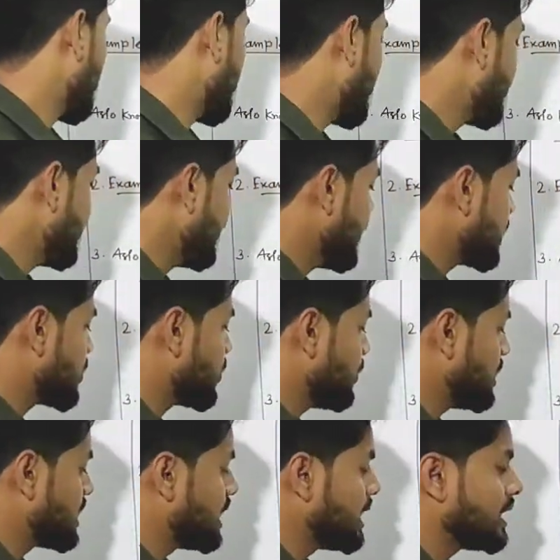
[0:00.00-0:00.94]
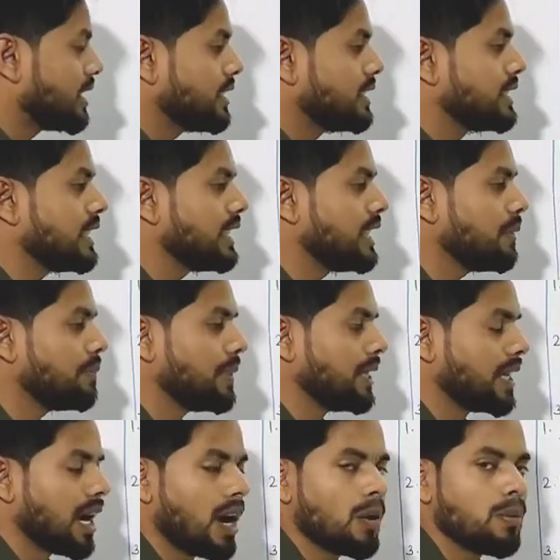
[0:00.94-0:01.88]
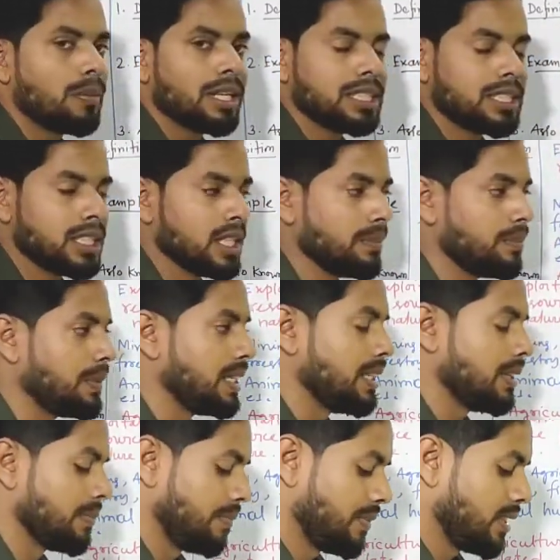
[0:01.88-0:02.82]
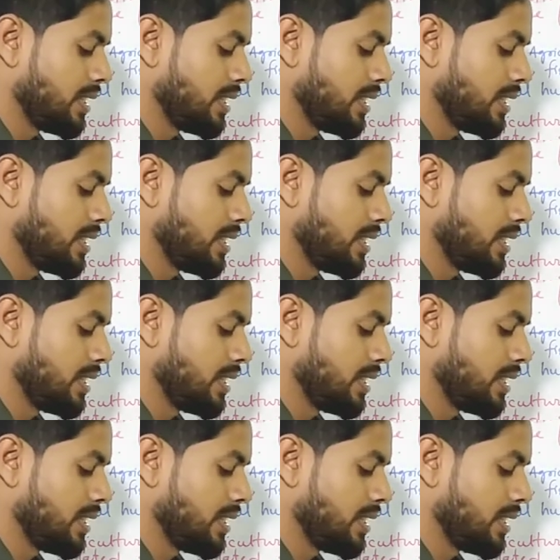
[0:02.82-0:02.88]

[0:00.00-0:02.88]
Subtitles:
And next we see the GDP. How much GDP?